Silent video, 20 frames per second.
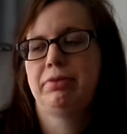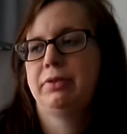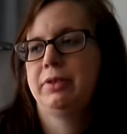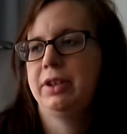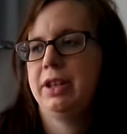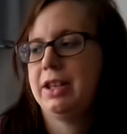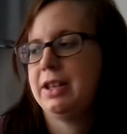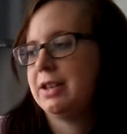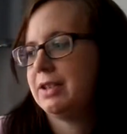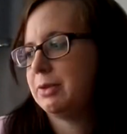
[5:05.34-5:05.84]

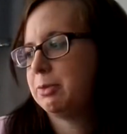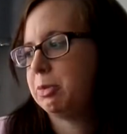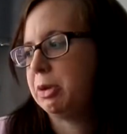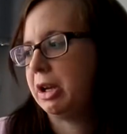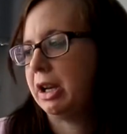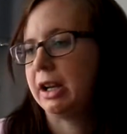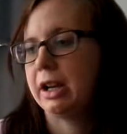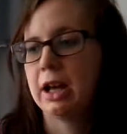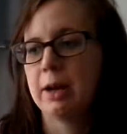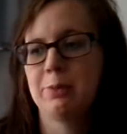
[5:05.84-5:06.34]
it has been
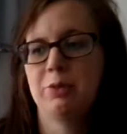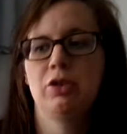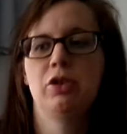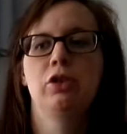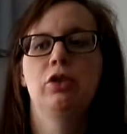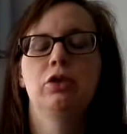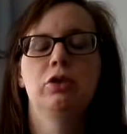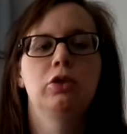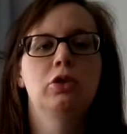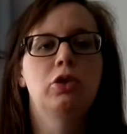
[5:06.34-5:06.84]
an
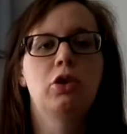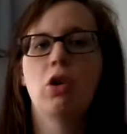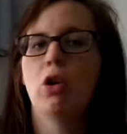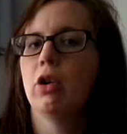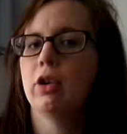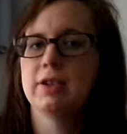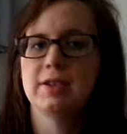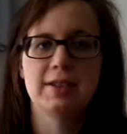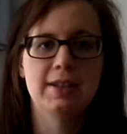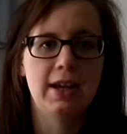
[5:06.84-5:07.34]
absolute
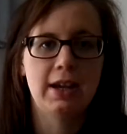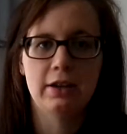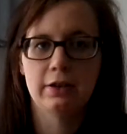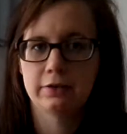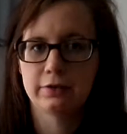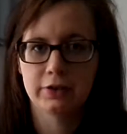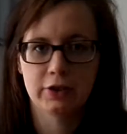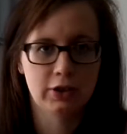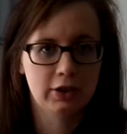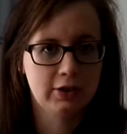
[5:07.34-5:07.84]
godsend
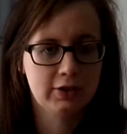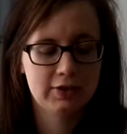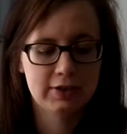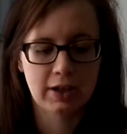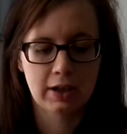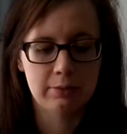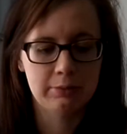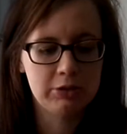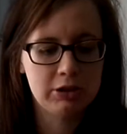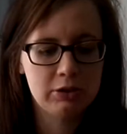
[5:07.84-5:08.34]
for us.
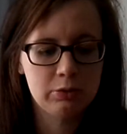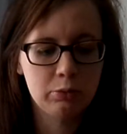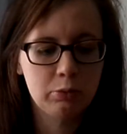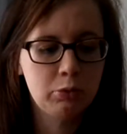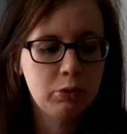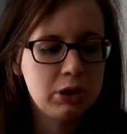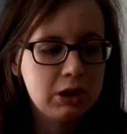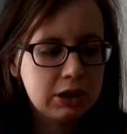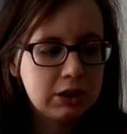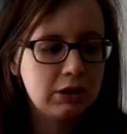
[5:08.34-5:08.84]
I mean,
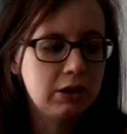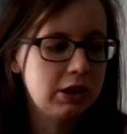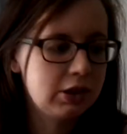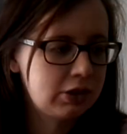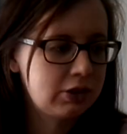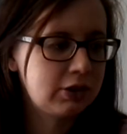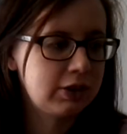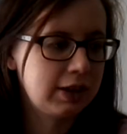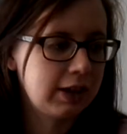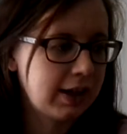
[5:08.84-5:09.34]
we
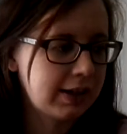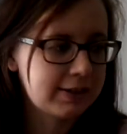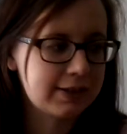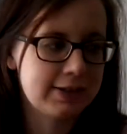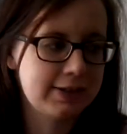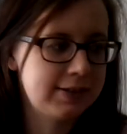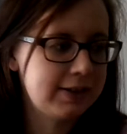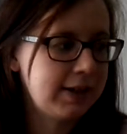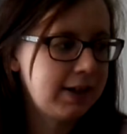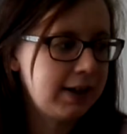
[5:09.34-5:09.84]
literally, as I
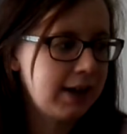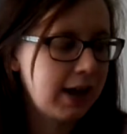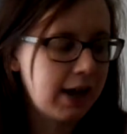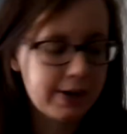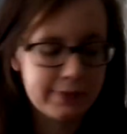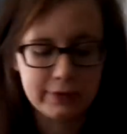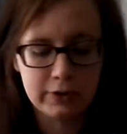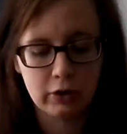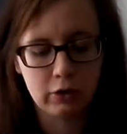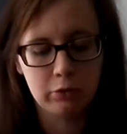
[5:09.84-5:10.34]
say,
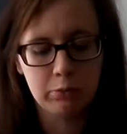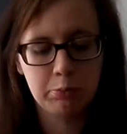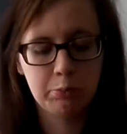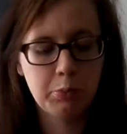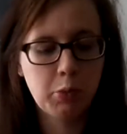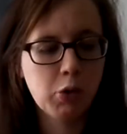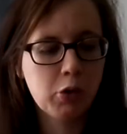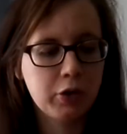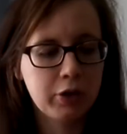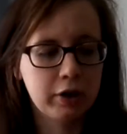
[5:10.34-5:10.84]
have it on
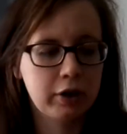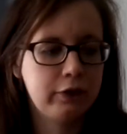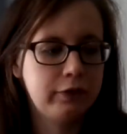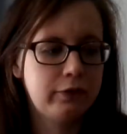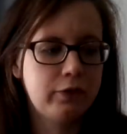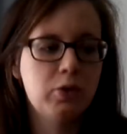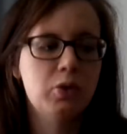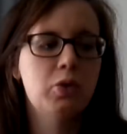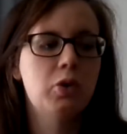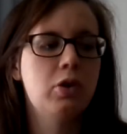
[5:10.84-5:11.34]
both our
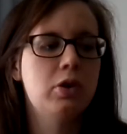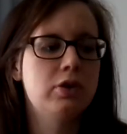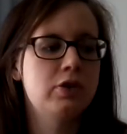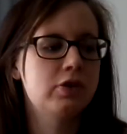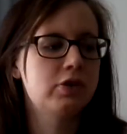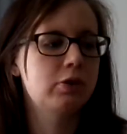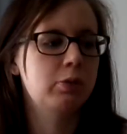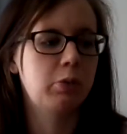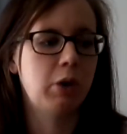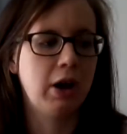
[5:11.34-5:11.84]

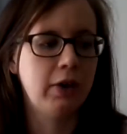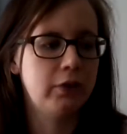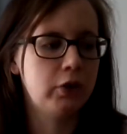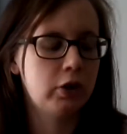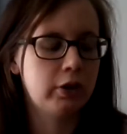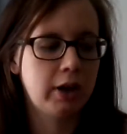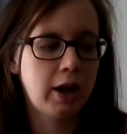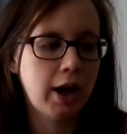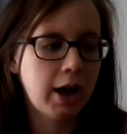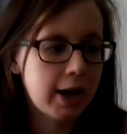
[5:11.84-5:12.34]
phones, we have it
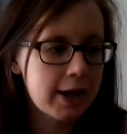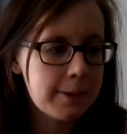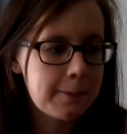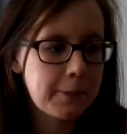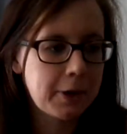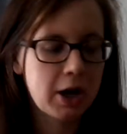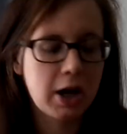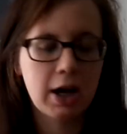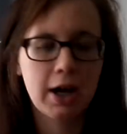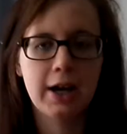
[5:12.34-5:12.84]
on the
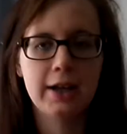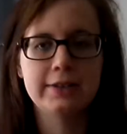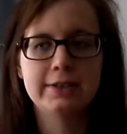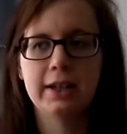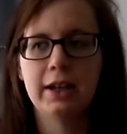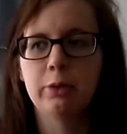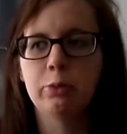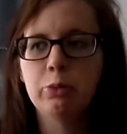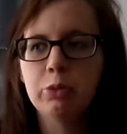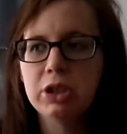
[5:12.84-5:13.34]
iPad,
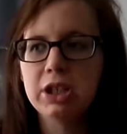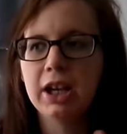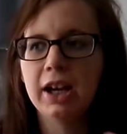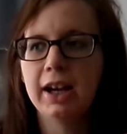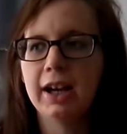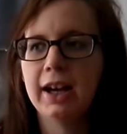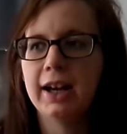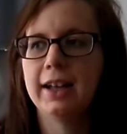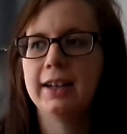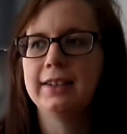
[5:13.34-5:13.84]
and we
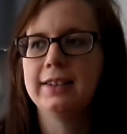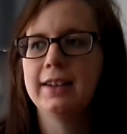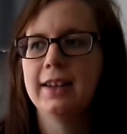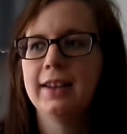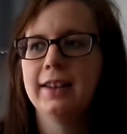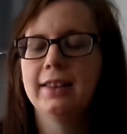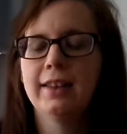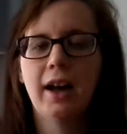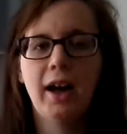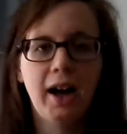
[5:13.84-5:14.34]
had
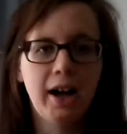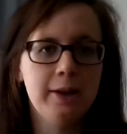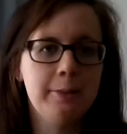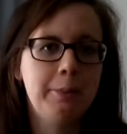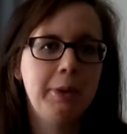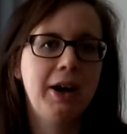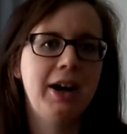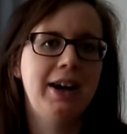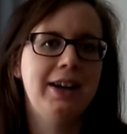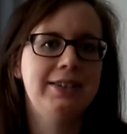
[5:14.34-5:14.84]
the
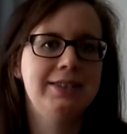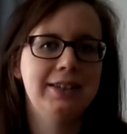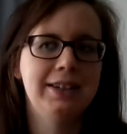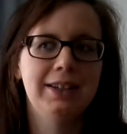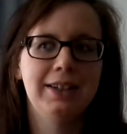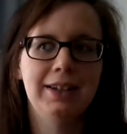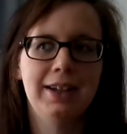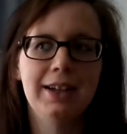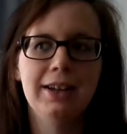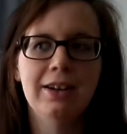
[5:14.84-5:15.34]
iPad
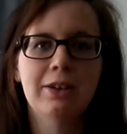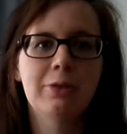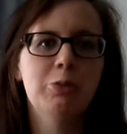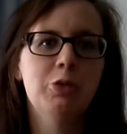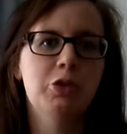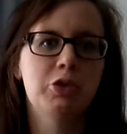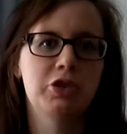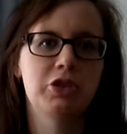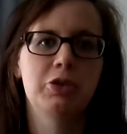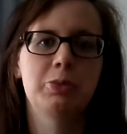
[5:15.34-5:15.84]
in our
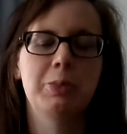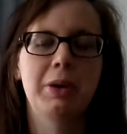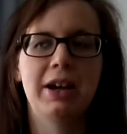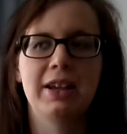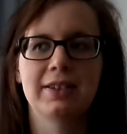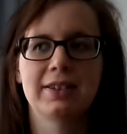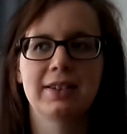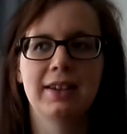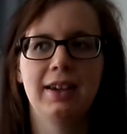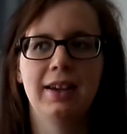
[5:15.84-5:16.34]
Moses
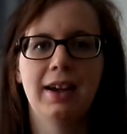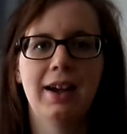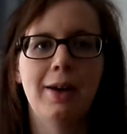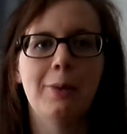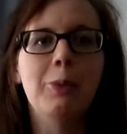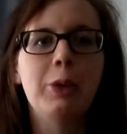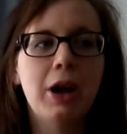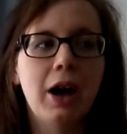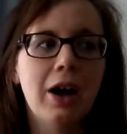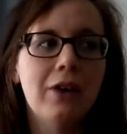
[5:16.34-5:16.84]
basket
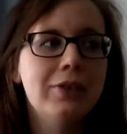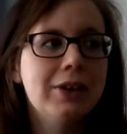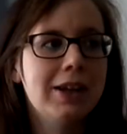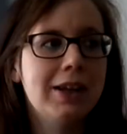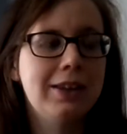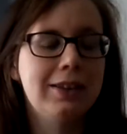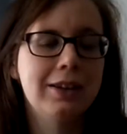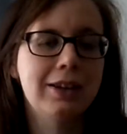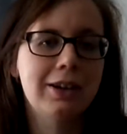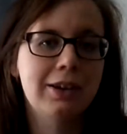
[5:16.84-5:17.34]
and we have it
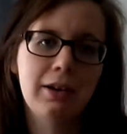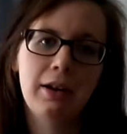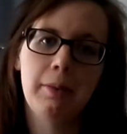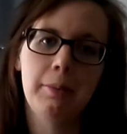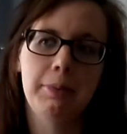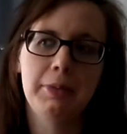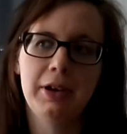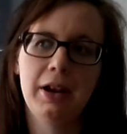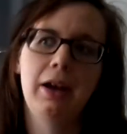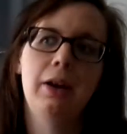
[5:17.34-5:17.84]
in the
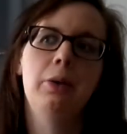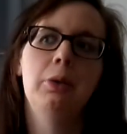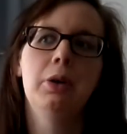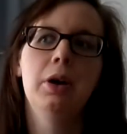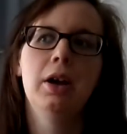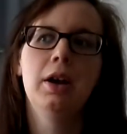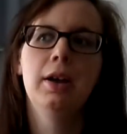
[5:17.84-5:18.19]
crib now.